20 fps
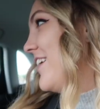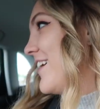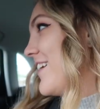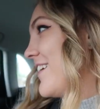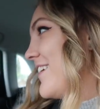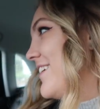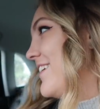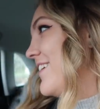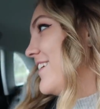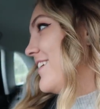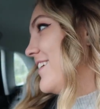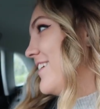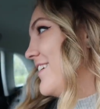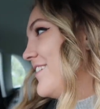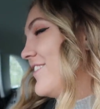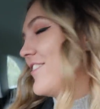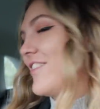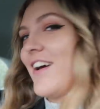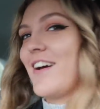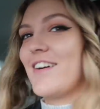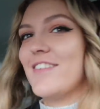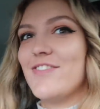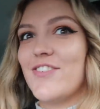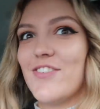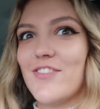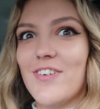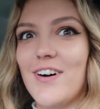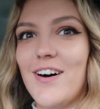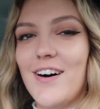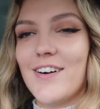like I'm going a
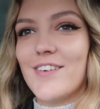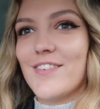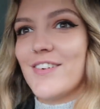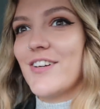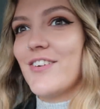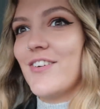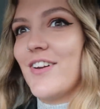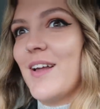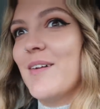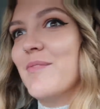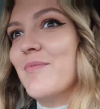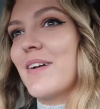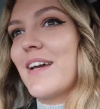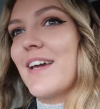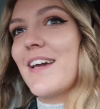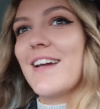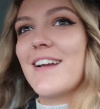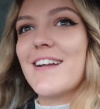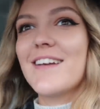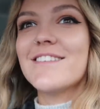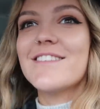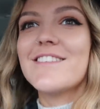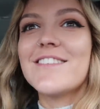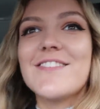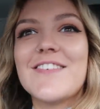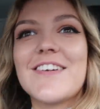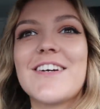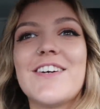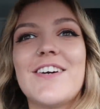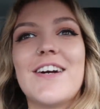Ferrari or a Lamborghini or something